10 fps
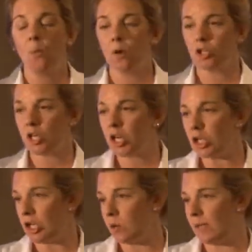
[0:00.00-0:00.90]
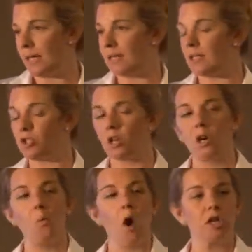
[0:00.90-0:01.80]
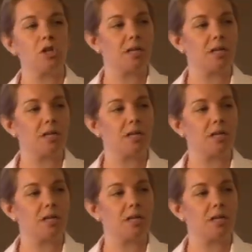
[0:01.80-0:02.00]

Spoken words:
What you're going to do with this is you're going to wash